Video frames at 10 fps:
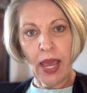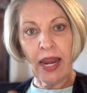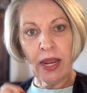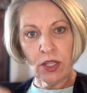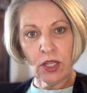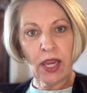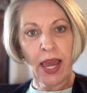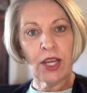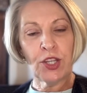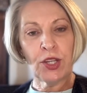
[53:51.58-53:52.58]
and
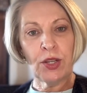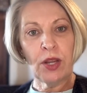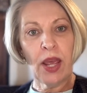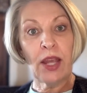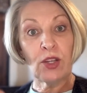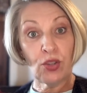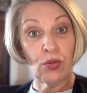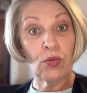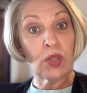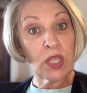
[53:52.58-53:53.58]
education and
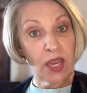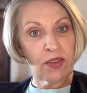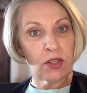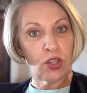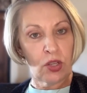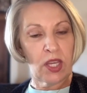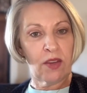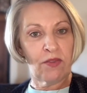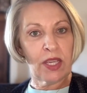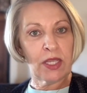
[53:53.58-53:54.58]
tools given to
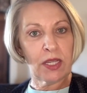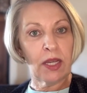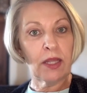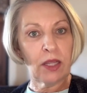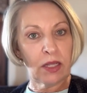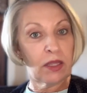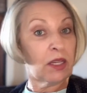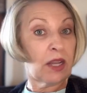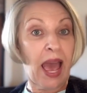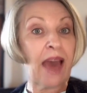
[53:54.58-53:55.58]
the investor
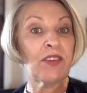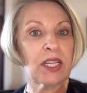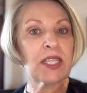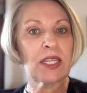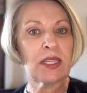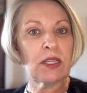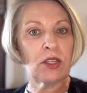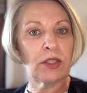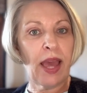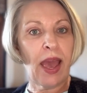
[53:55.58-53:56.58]
that haven't existed
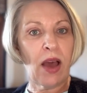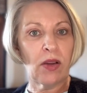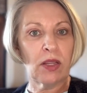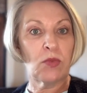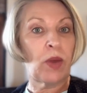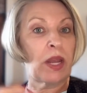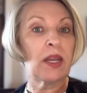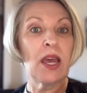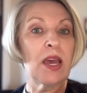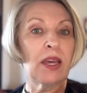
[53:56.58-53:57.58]
till now. And
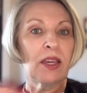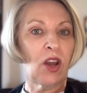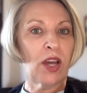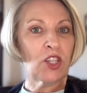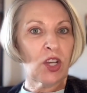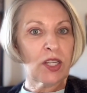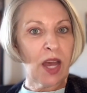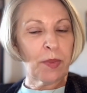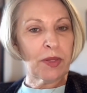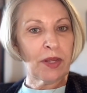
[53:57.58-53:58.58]
when, I turned
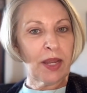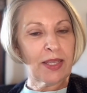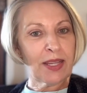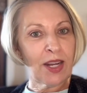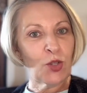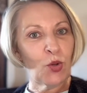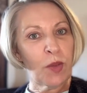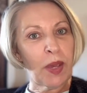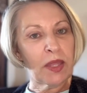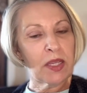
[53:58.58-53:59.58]
up and started
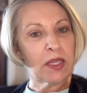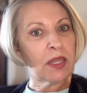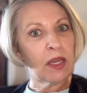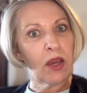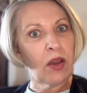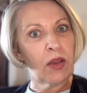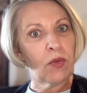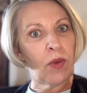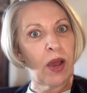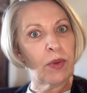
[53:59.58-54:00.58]
talking about this, they're going,
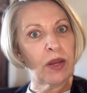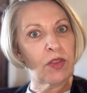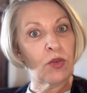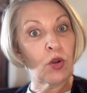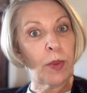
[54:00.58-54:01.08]
wow, we never thought